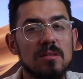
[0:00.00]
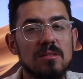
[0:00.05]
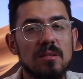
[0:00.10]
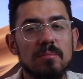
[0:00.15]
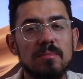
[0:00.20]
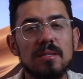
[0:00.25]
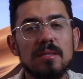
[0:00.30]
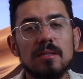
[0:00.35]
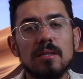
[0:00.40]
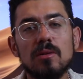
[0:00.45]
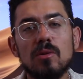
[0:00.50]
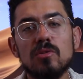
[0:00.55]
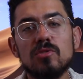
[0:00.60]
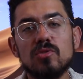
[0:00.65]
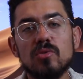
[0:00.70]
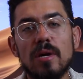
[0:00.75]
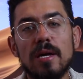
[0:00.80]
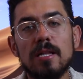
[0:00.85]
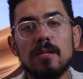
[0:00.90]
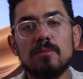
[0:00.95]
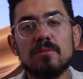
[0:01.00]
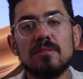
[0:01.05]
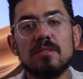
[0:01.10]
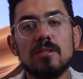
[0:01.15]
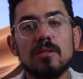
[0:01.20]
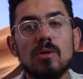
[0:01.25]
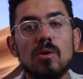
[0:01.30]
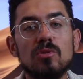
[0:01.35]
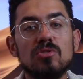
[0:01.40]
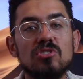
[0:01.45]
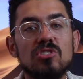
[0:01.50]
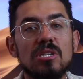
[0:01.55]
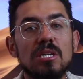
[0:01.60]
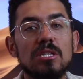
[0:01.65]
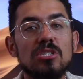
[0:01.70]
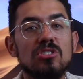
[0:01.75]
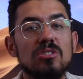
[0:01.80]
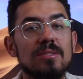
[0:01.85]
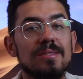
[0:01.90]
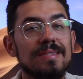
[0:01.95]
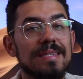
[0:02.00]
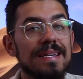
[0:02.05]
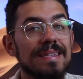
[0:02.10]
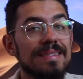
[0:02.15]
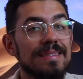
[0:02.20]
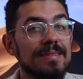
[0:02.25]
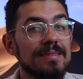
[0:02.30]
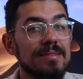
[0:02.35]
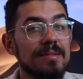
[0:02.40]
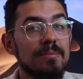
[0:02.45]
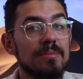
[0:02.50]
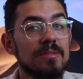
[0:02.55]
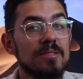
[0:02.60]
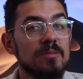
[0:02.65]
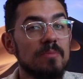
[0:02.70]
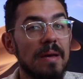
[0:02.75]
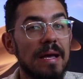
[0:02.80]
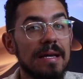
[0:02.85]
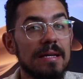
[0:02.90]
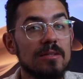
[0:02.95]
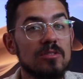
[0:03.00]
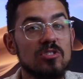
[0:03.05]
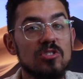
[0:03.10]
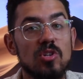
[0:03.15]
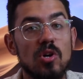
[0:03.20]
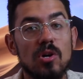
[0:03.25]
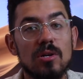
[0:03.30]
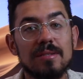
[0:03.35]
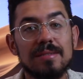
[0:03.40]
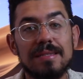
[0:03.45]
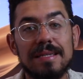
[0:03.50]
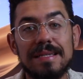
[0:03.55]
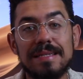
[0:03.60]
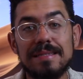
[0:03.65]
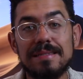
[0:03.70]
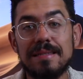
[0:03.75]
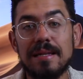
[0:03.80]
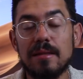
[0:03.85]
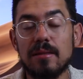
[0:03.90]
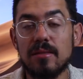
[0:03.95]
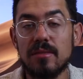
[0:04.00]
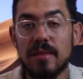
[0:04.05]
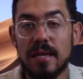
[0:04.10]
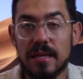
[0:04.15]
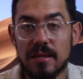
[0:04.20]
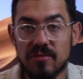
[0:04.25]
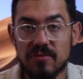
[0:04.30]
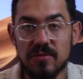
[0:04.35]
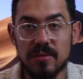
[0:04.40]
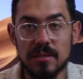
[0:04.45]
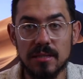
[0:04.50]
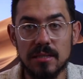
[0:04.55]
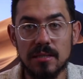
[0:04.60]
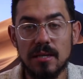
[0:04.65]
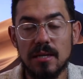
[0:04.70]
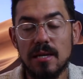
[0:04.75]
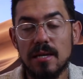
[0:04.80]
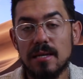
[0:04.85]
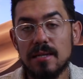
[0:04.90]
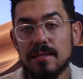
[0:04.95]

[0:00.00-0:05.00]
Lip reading: Something that also helps the negotiations and the stimulus package talks is that, thankfully,